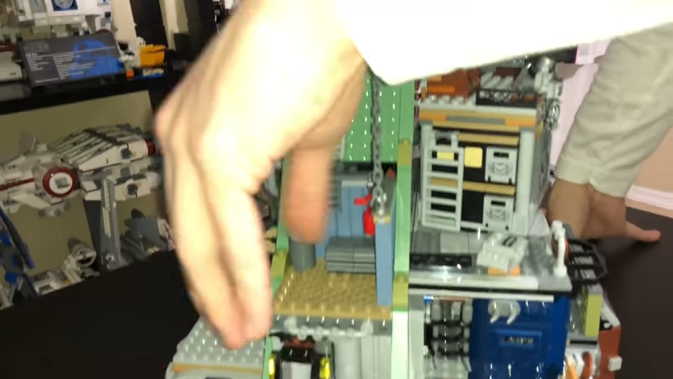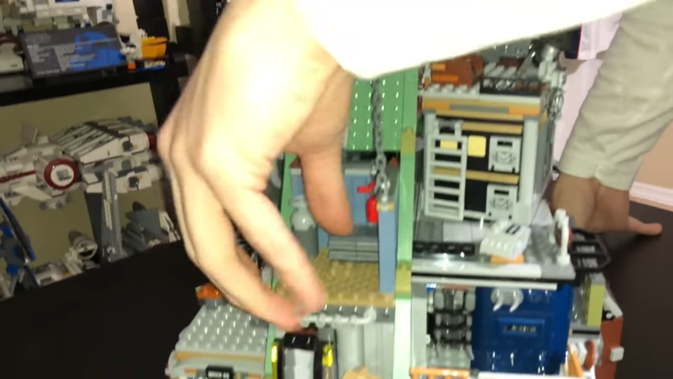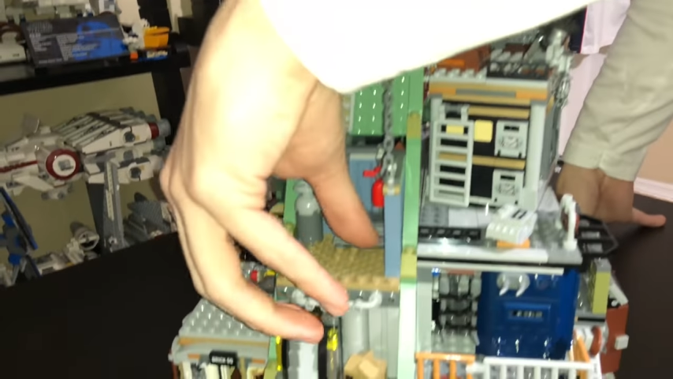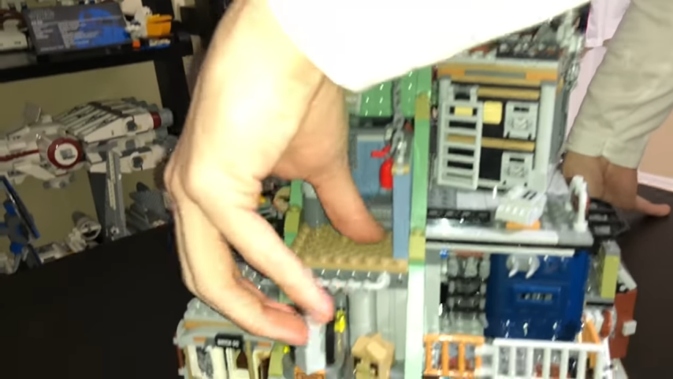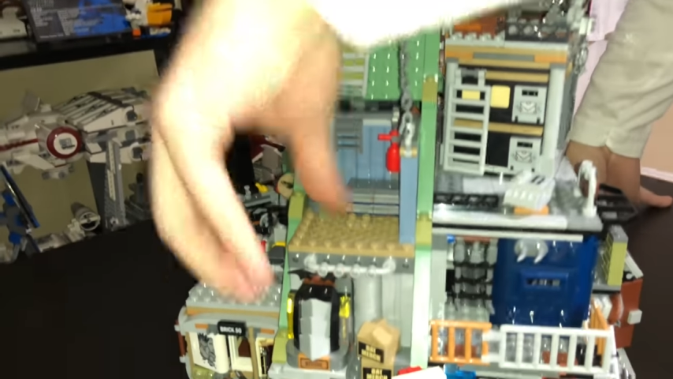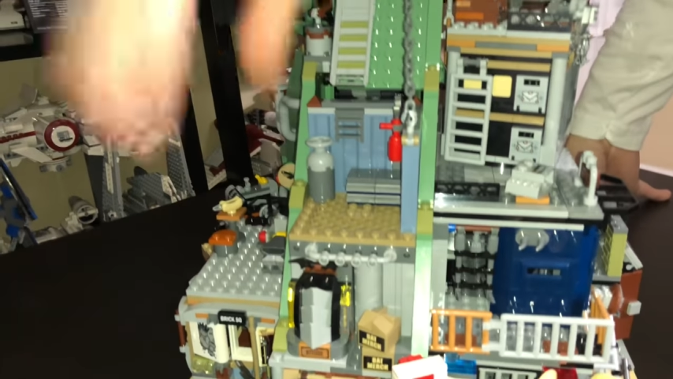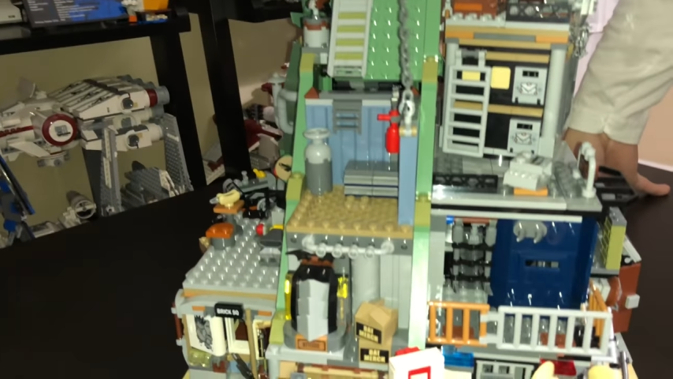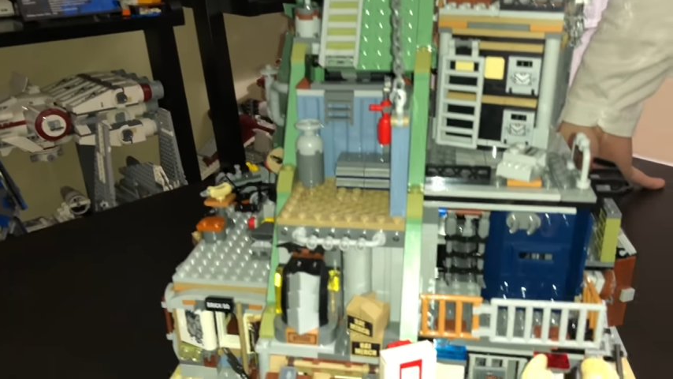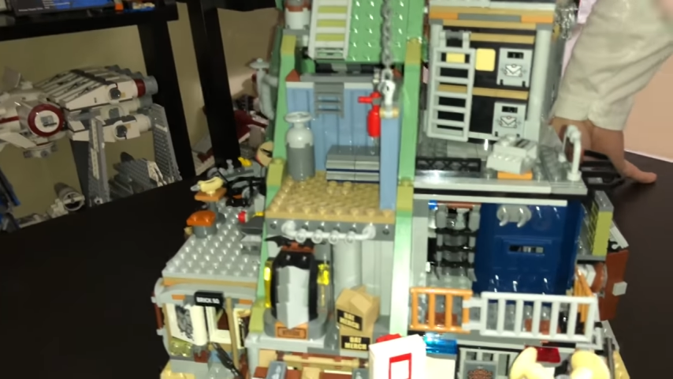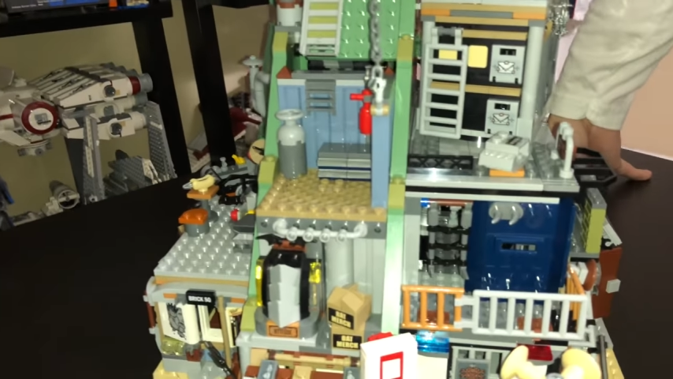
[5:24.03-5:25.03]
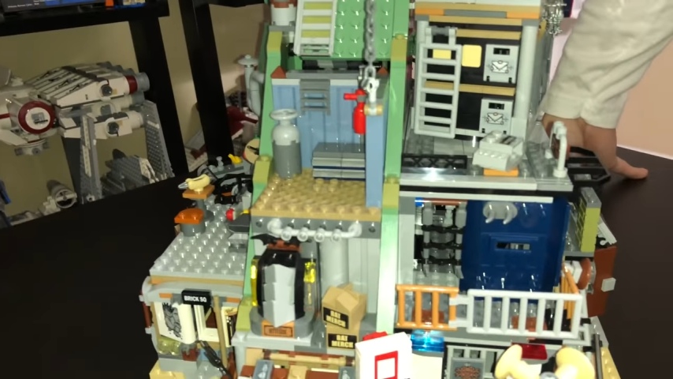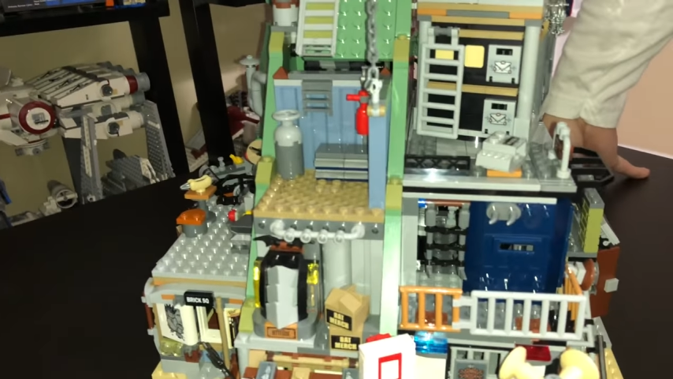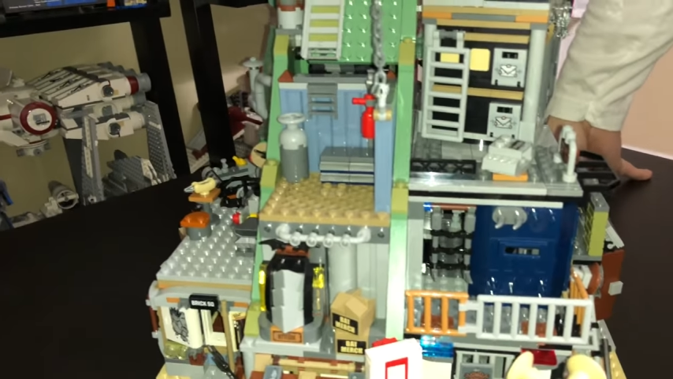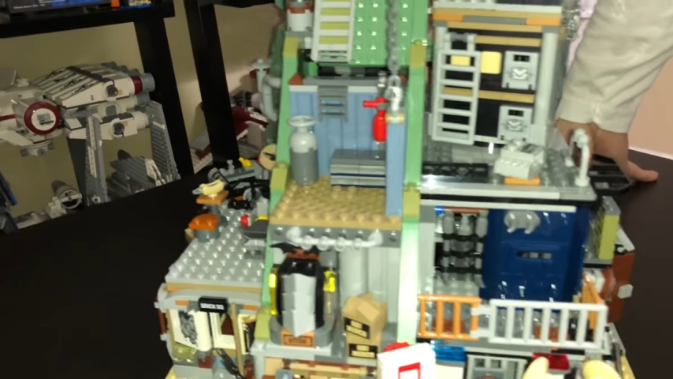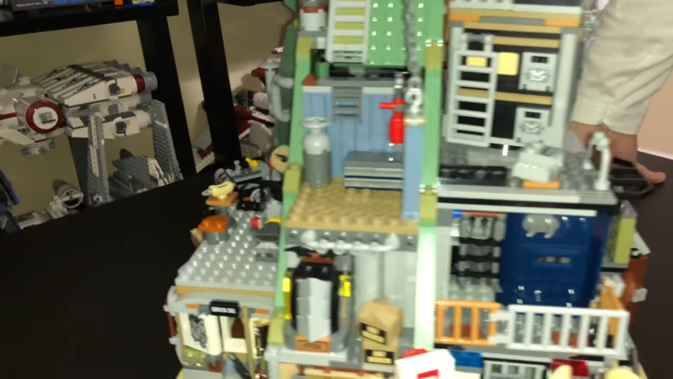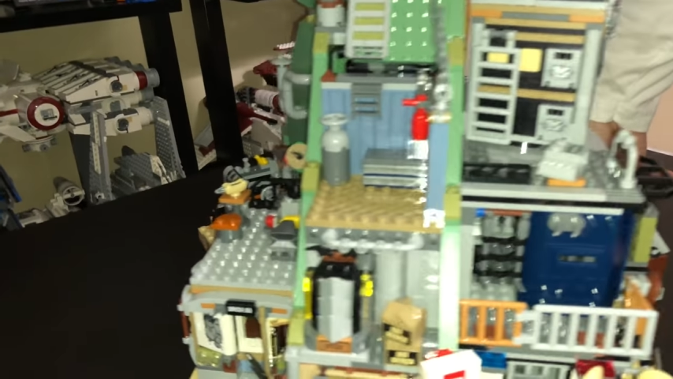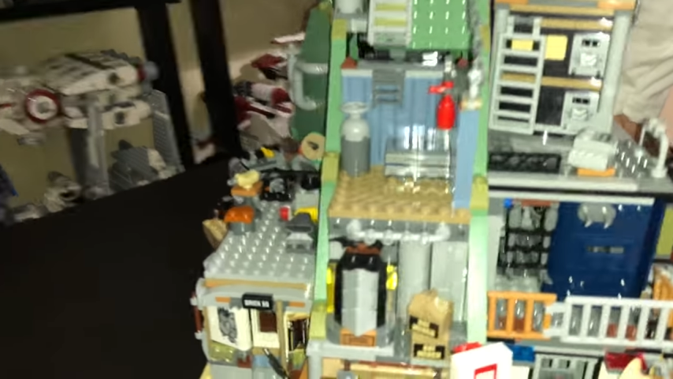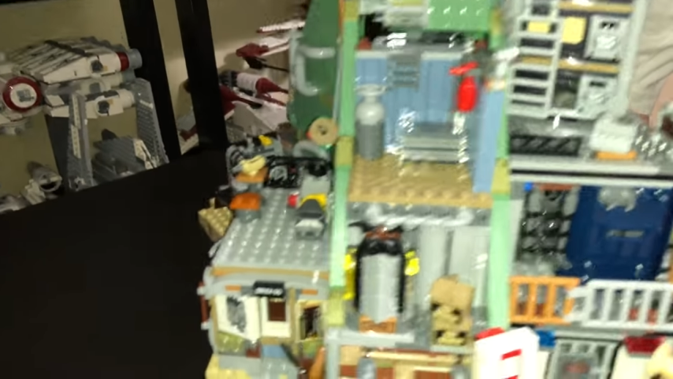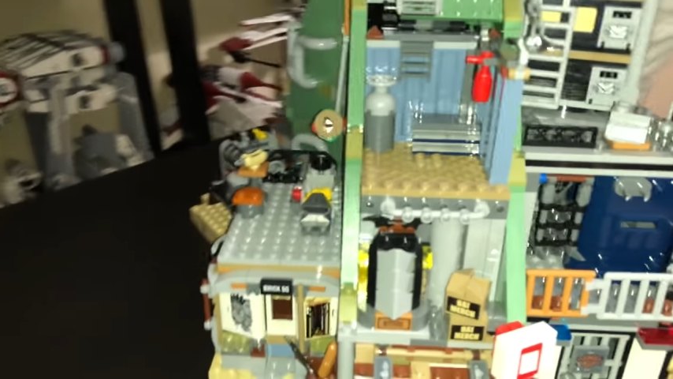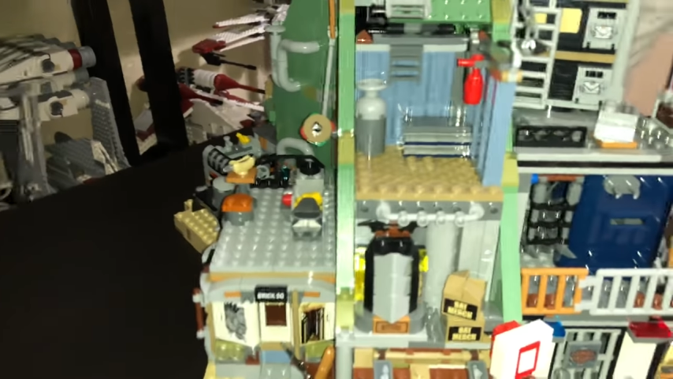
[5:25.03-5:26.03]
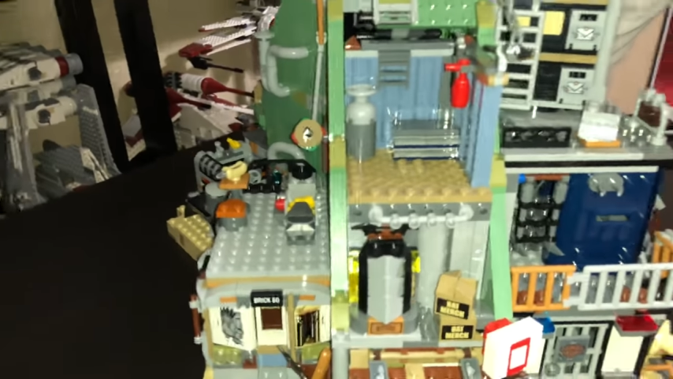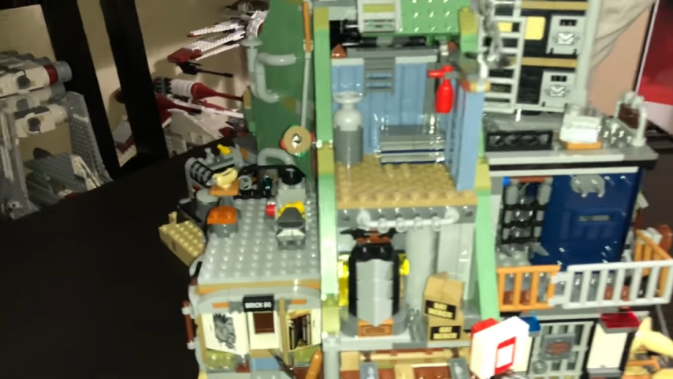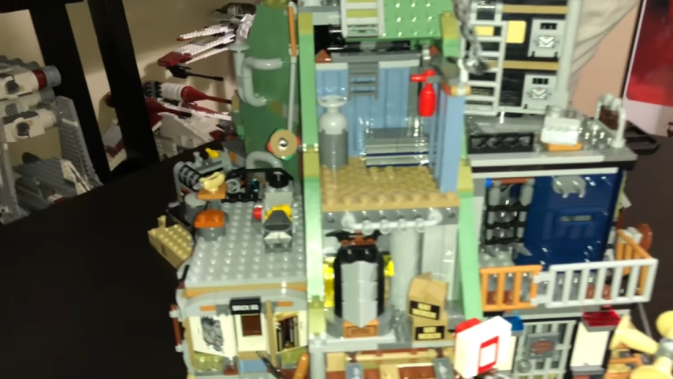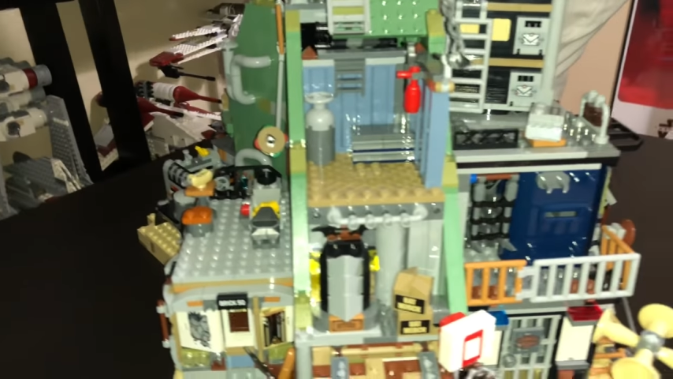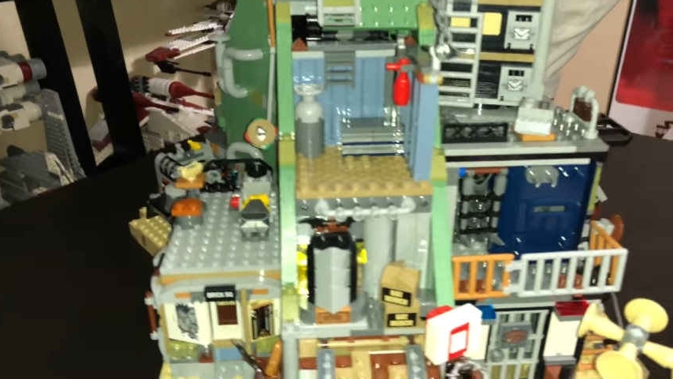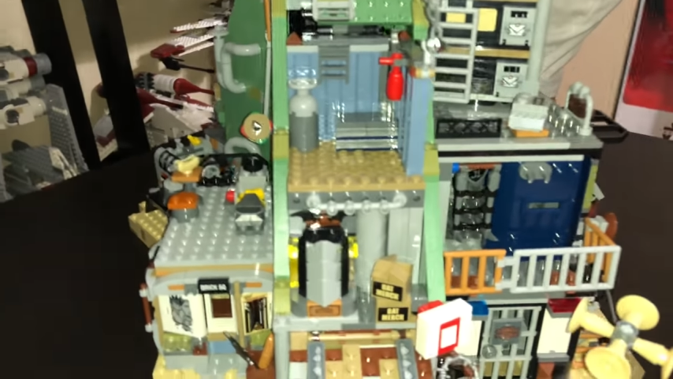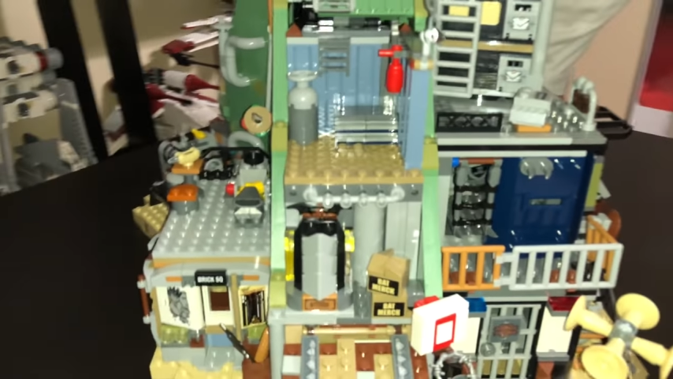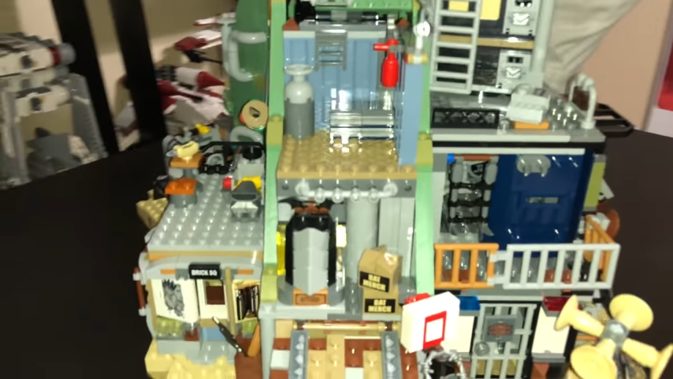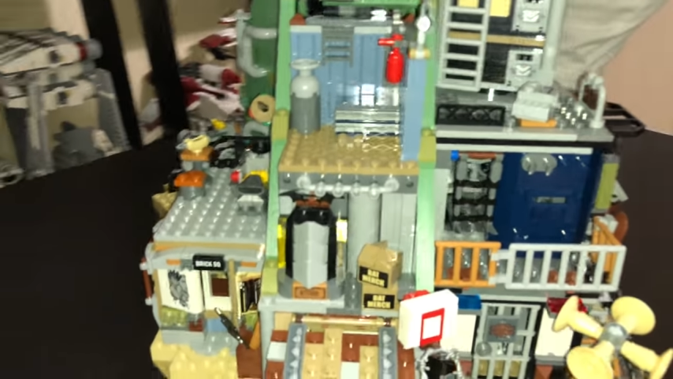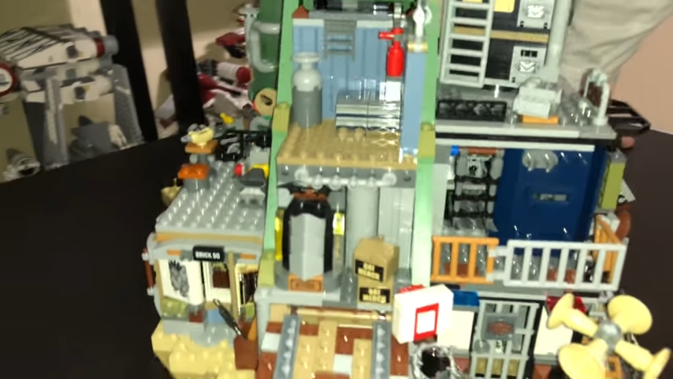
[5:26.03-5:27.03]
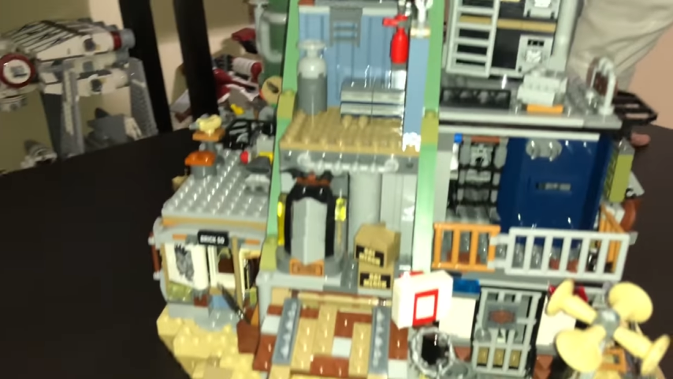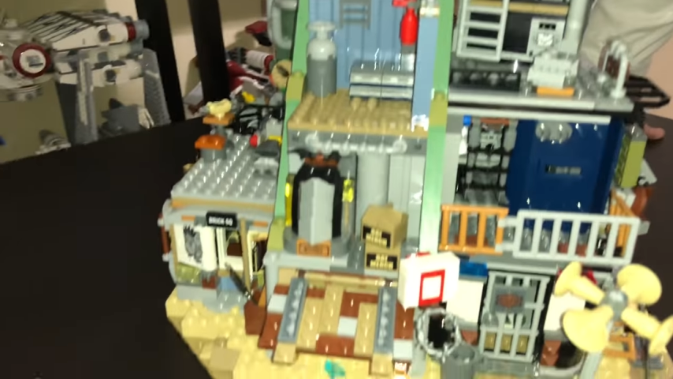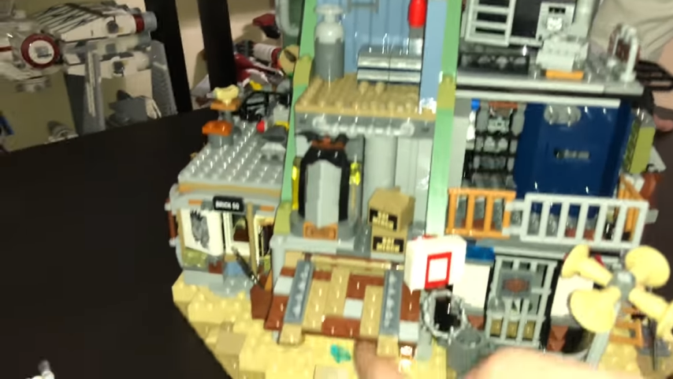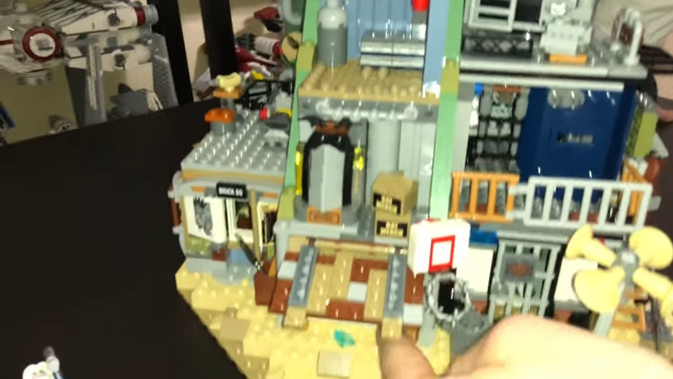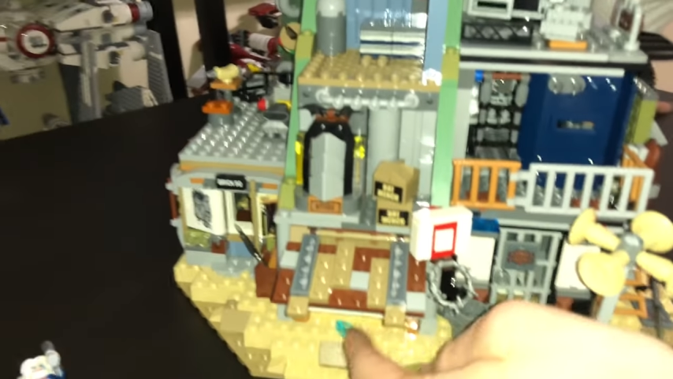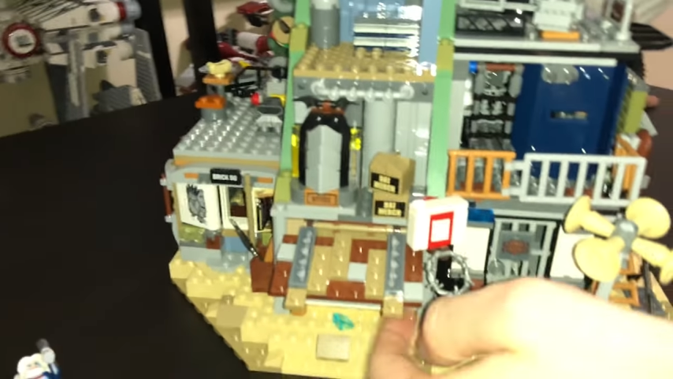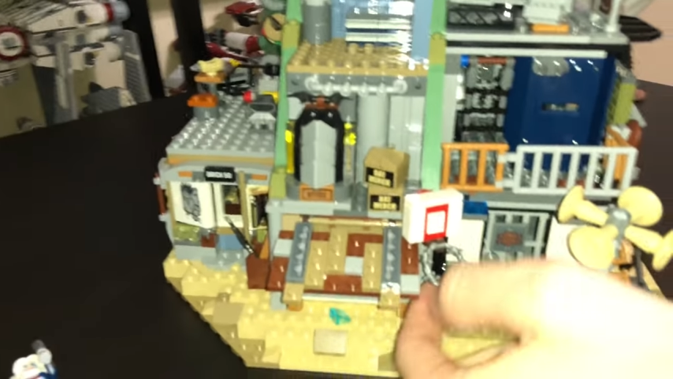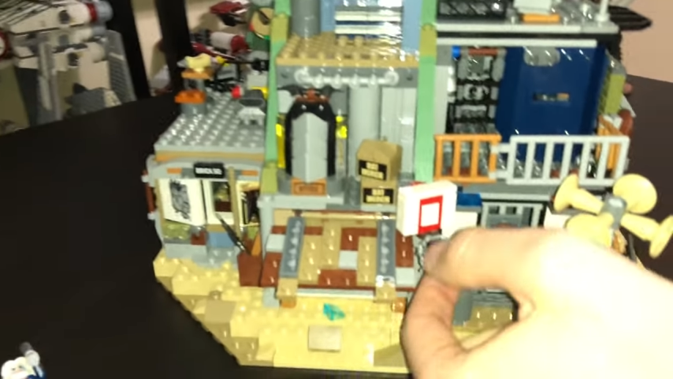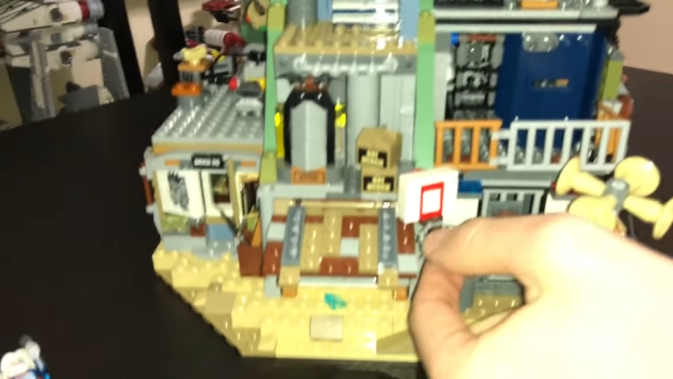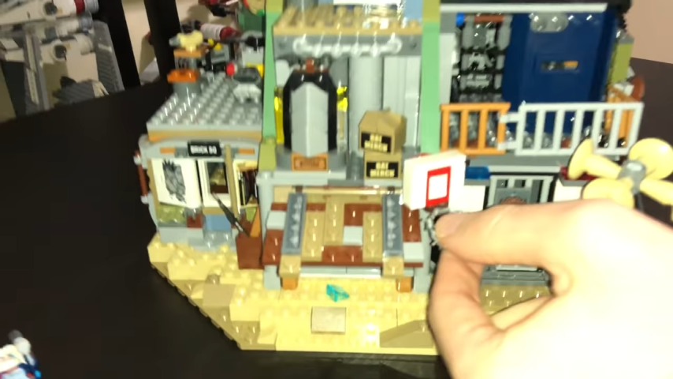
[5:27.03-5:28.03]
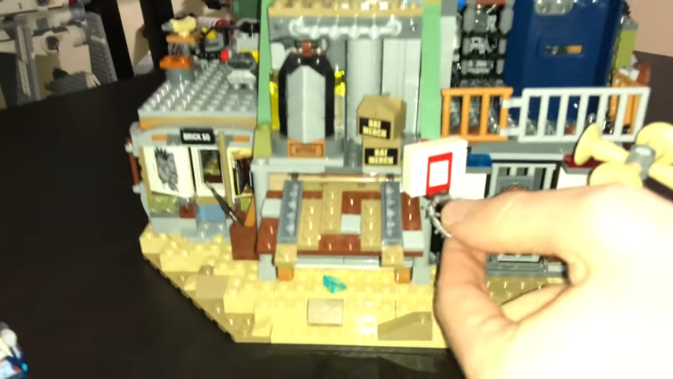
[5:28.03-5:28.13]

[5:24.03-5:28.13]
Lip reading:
No face is visible, so there are no lips to read.